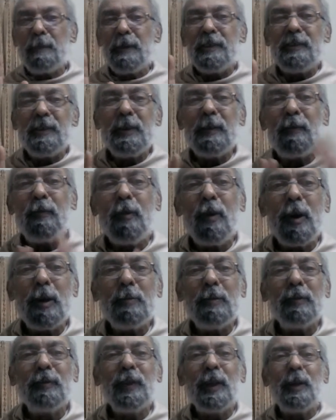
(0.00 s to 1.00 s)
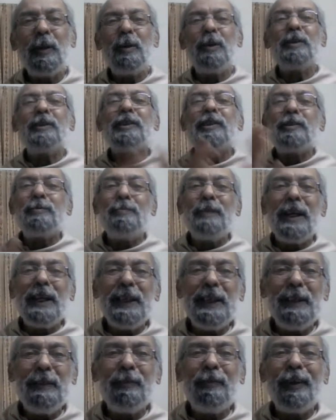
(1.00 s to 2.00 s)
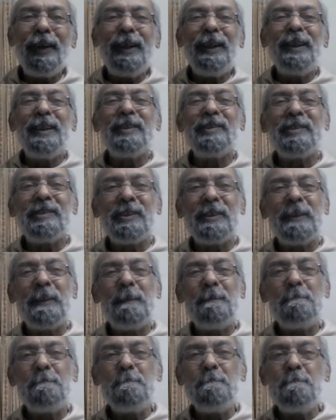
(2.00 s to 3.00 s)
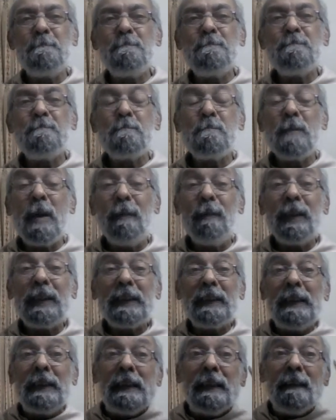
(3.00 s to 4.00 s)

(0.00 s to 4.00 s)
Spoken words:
pleasant form of the Lord, the smiling face, with